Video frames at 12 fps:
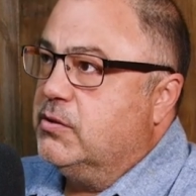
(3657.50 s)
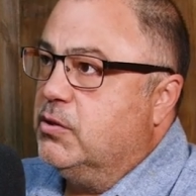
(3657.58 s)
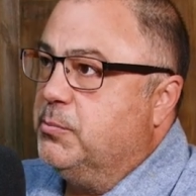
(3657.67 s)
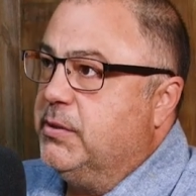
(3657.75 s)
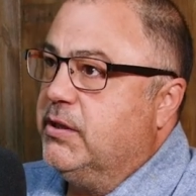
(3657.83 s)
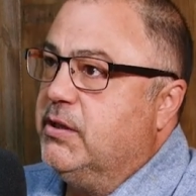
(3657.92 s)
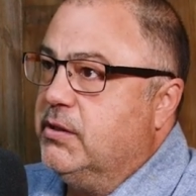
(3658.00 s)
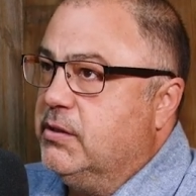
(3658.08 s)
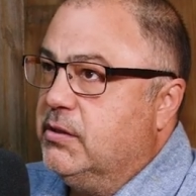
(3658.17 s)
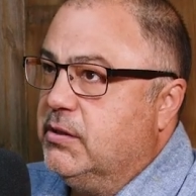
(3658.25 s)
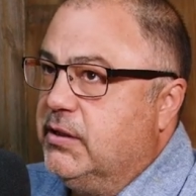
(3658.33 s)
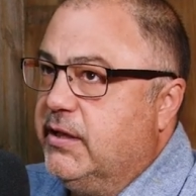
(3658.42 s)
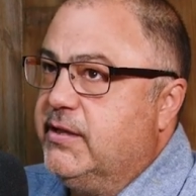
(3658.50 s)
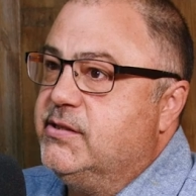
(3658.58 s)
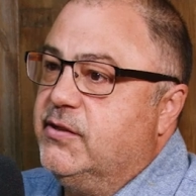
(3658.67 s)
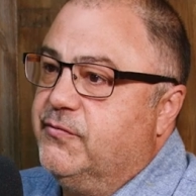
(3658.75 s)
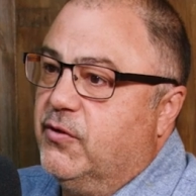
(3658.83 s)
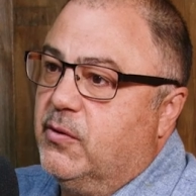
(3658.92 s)
to be
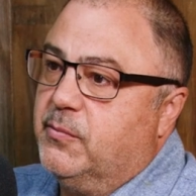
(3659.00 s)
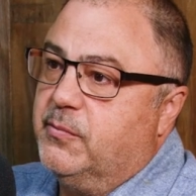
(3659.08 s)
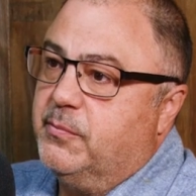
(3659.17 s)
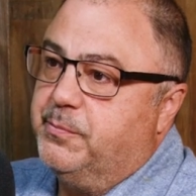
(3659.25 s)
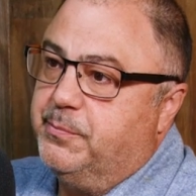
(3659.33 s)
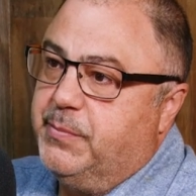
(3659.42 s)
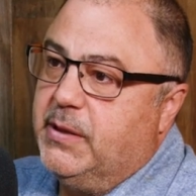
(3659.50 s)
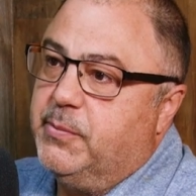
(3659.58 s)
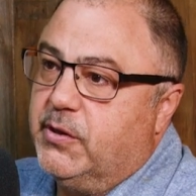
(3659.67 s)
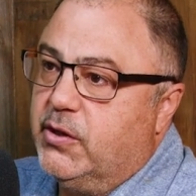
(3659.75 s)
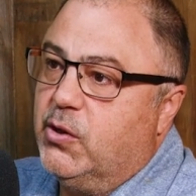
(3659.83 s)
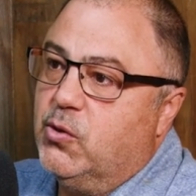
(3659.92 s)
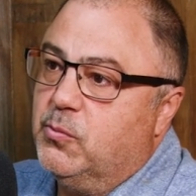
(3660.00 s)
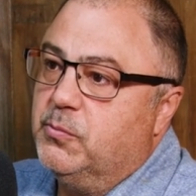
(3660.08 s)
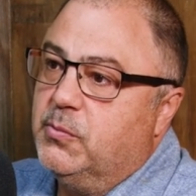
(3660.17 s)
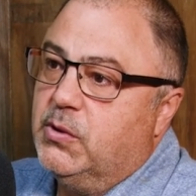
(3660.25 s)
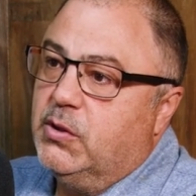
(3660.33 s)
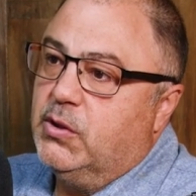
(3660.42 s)
easy for people at
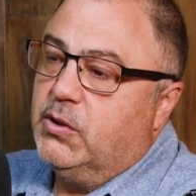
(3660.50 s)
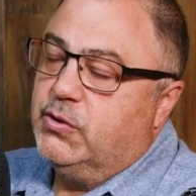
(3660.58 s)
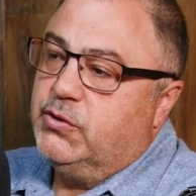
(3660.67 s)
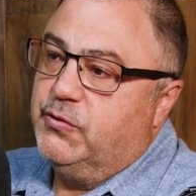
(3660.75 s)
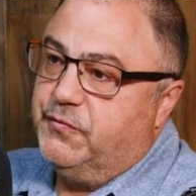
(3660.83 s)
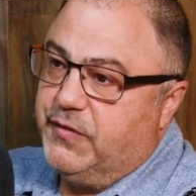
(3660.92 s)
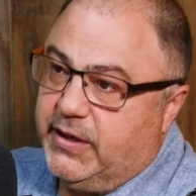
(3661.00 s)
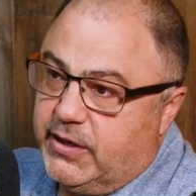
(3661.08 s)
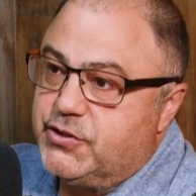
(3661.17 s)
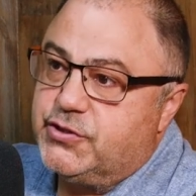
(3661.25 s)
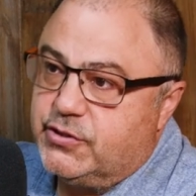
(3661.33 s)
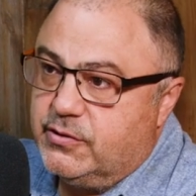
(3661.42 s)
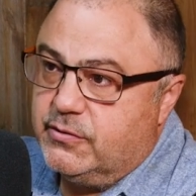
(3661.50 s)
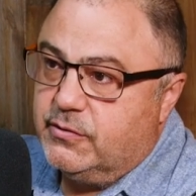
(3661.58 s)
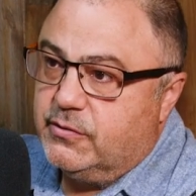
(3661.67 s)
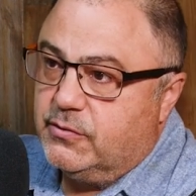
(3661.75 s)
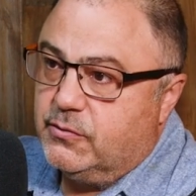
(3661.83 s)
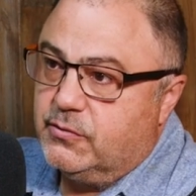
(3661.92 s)
home to finish.
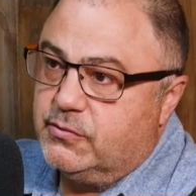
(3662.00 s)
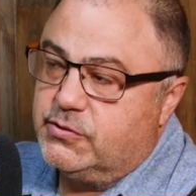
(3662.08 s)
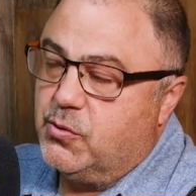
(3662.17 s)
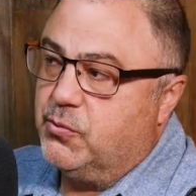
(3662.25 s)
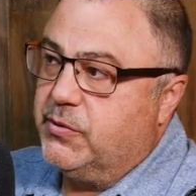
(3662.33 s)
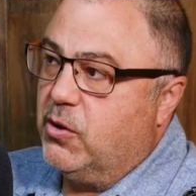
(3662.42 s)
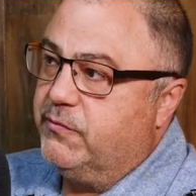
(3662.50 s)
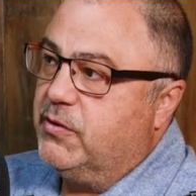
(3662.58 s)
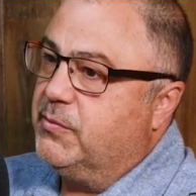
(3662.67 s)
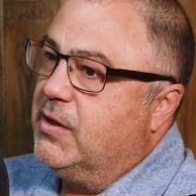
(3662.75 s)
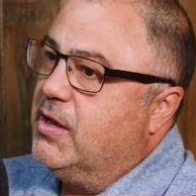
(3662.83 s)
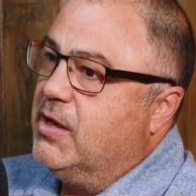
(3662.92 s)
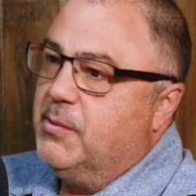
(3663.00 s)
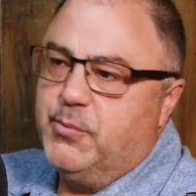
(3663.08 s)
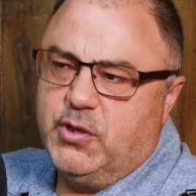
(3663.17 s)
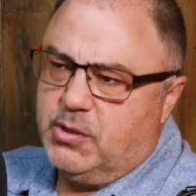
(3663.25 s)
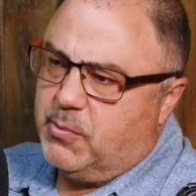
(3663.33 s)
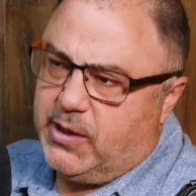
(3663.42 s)
So they don't have to put in their